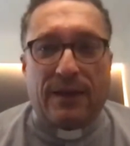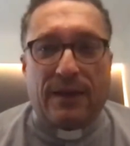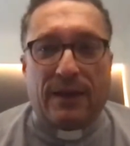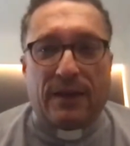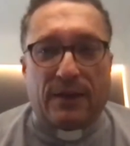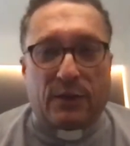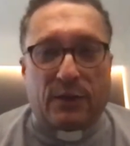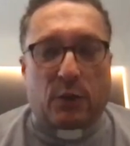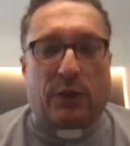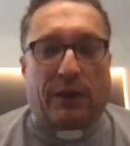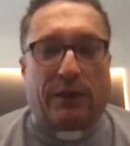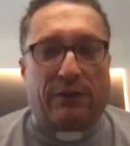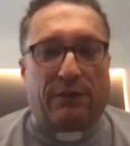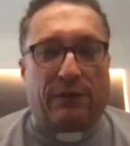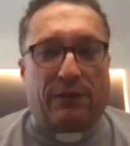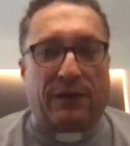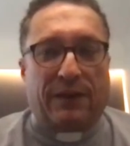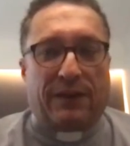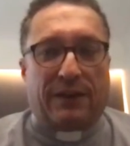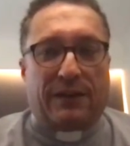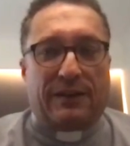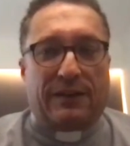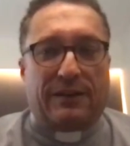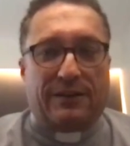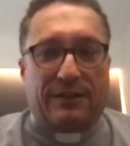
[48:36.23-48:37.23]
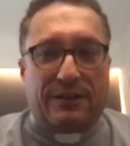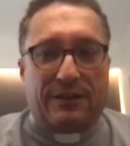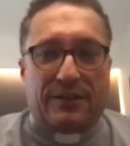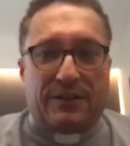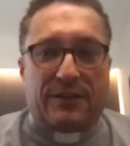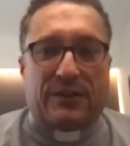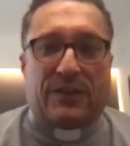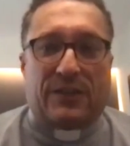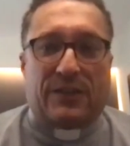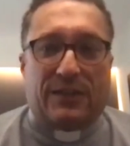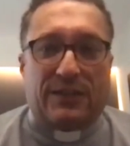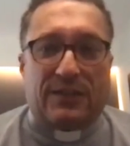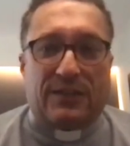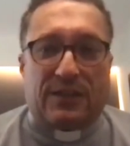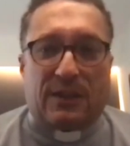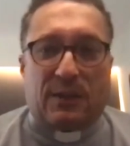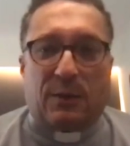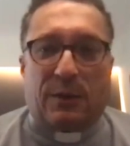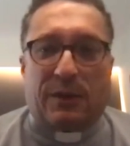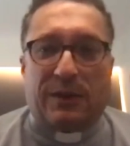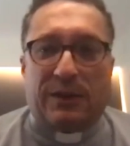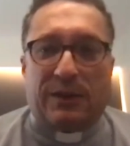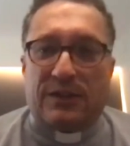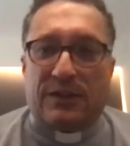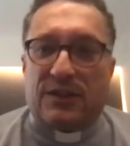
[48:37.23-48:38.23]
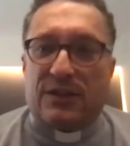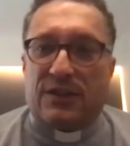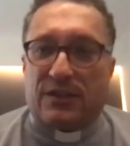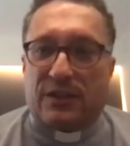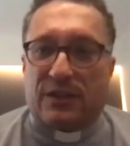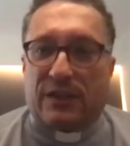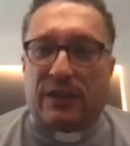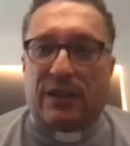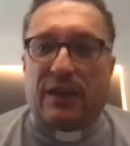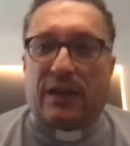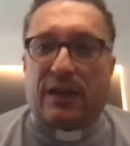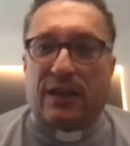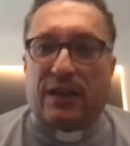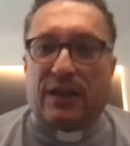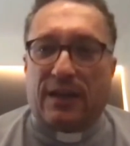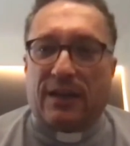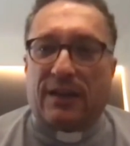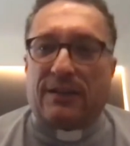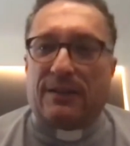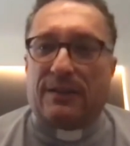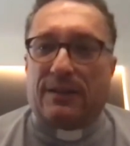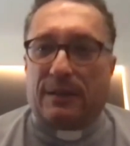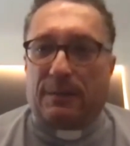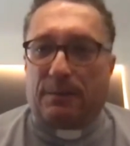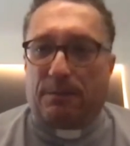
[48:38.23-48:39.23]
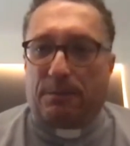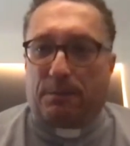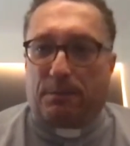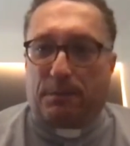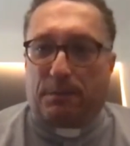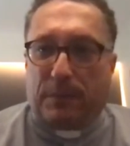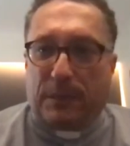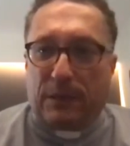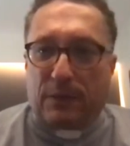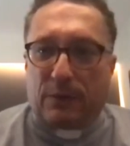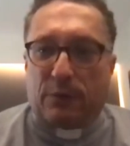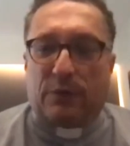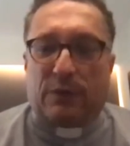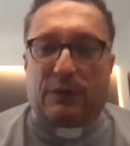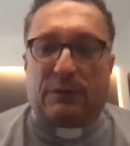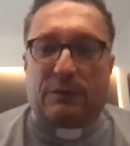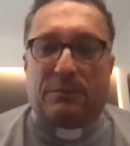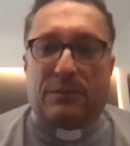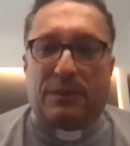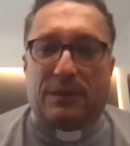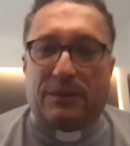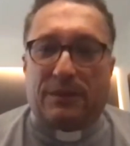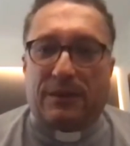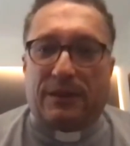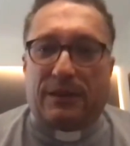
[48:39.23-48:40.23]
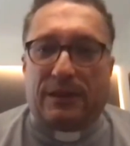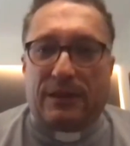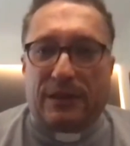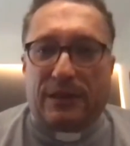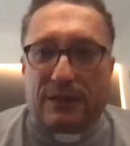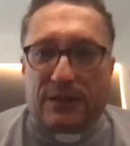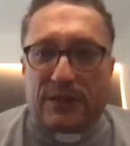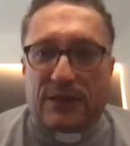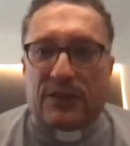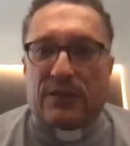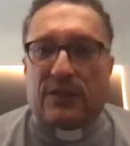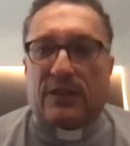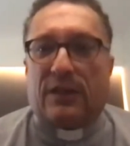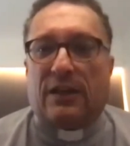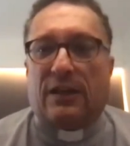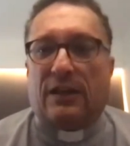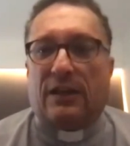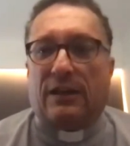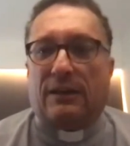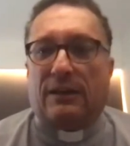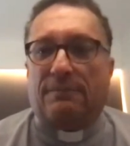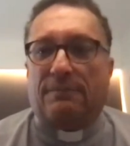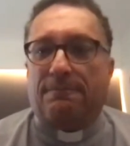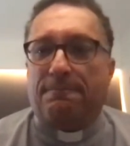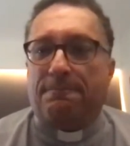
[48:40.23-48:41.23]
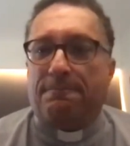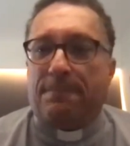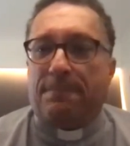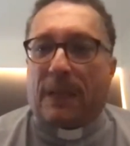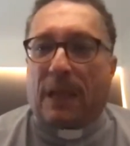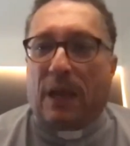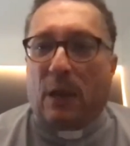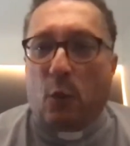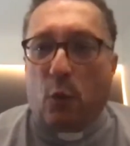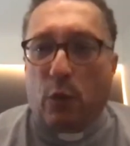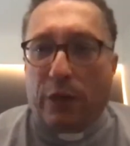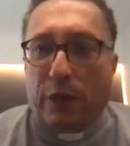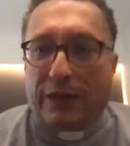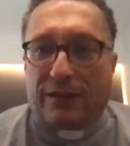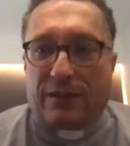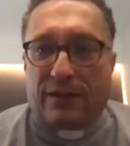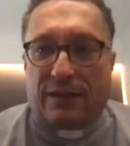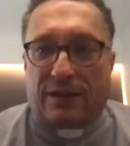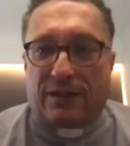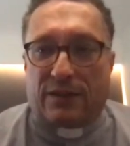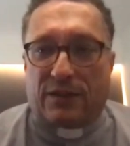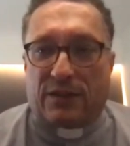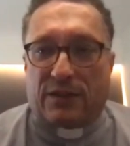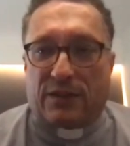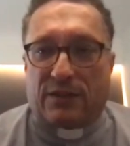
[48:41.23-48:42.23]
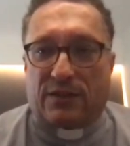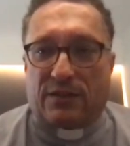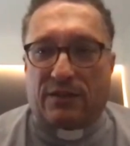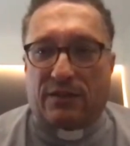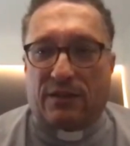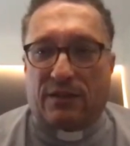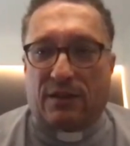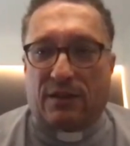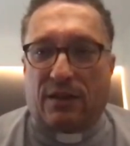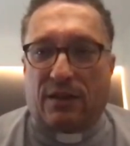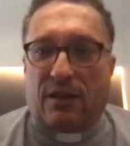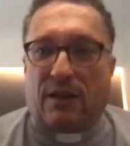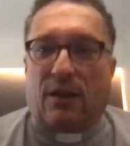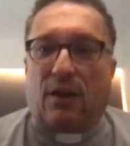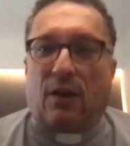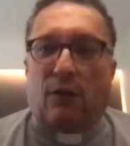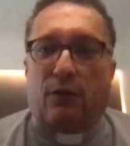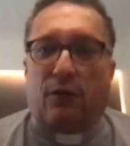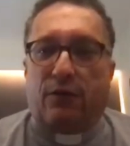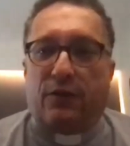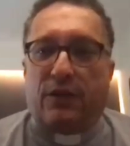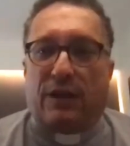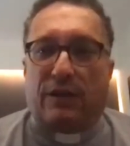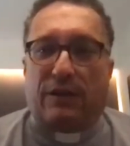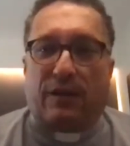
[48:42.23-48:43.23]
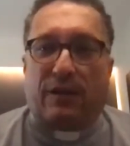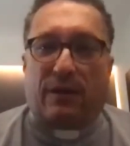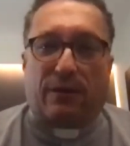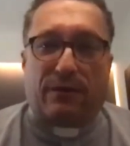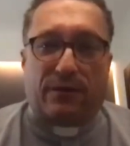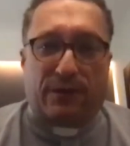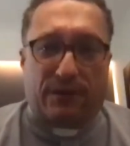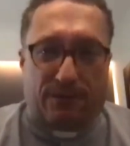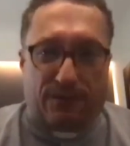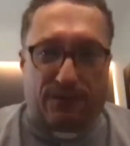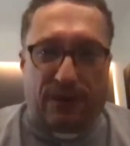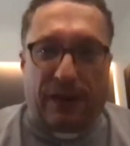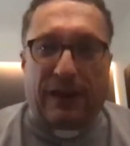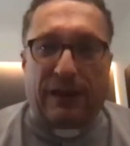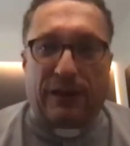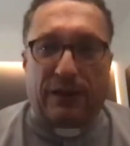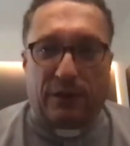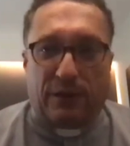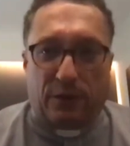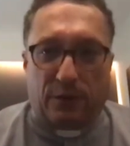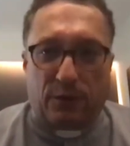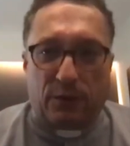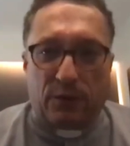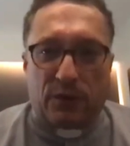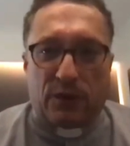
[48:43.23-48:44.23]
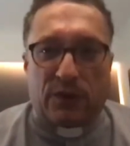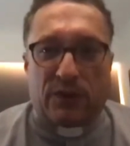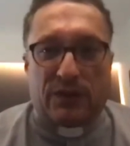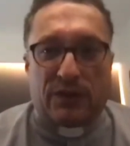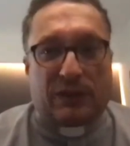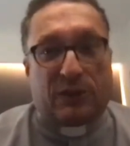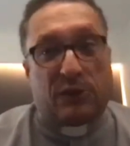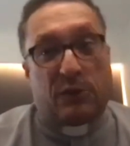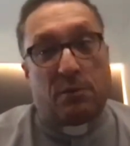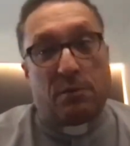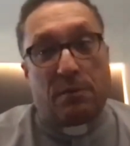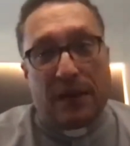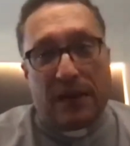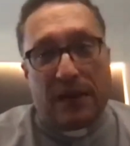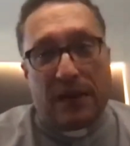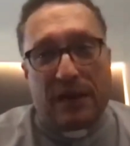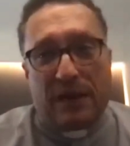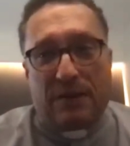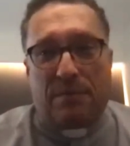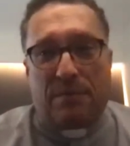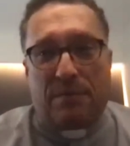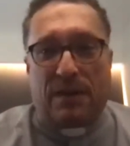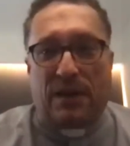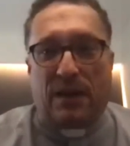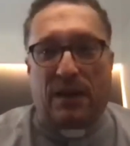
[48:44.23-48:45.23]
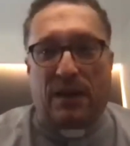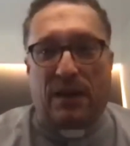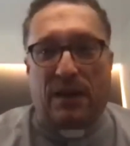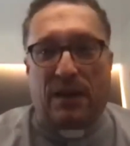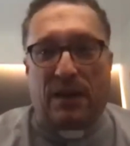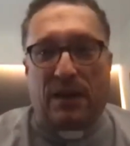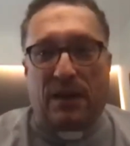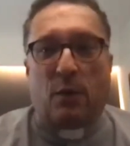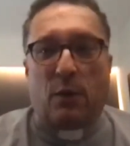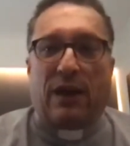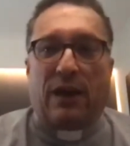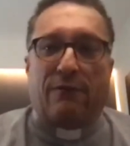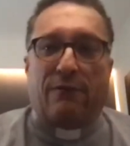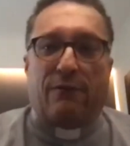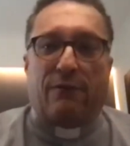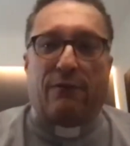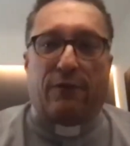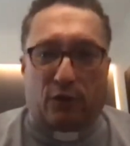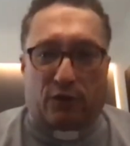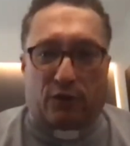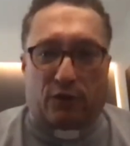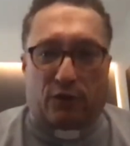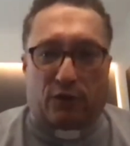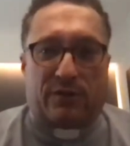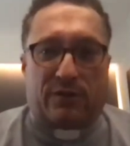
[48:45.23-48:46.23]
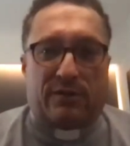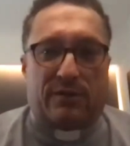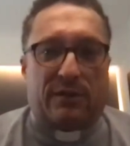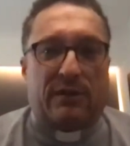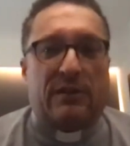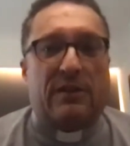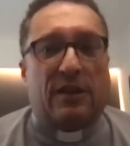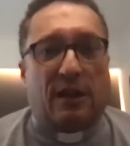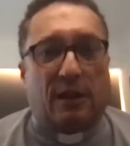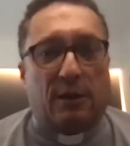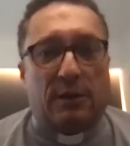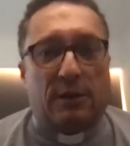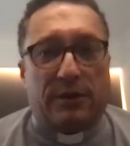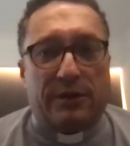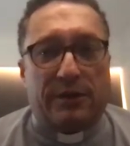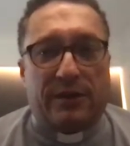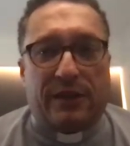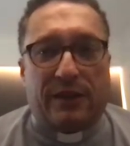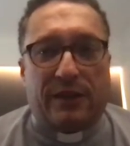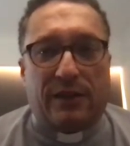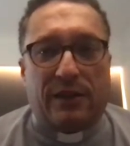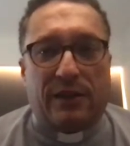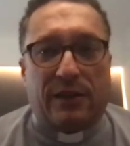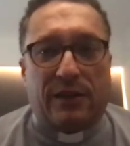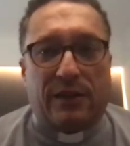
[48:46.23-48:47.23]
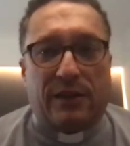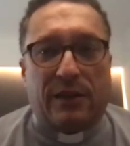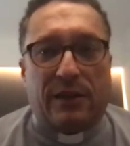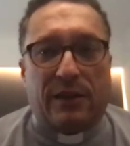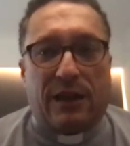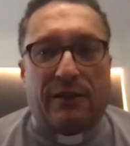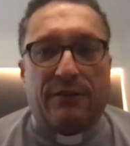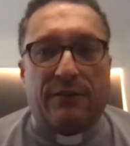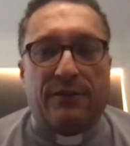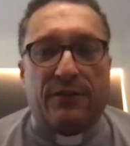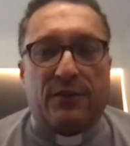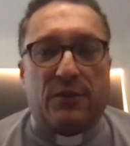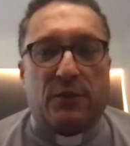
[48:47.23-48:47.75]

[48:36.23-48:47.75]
So I think in this sense, Aquinas is saying the pilgrim is a witness of the values that maybe we have lost in our daily life.